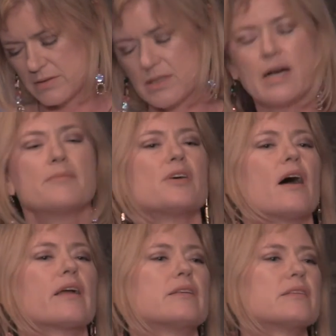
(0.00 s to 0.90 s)
I'm
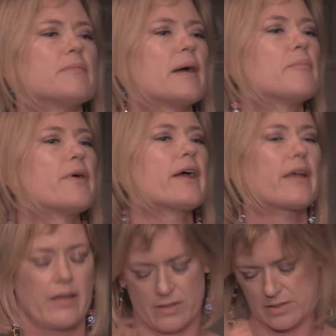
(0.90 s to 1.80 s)
talking to my
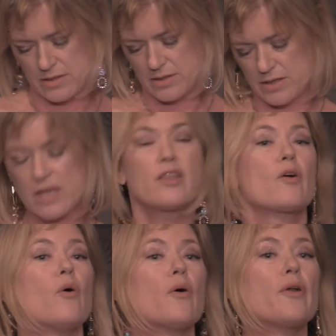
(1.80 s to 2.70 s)
brick in
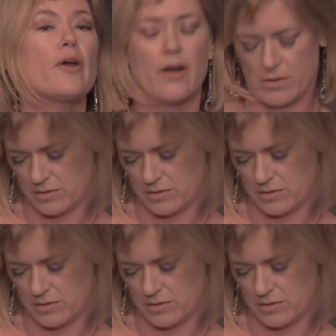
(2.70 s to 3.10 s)
the corner.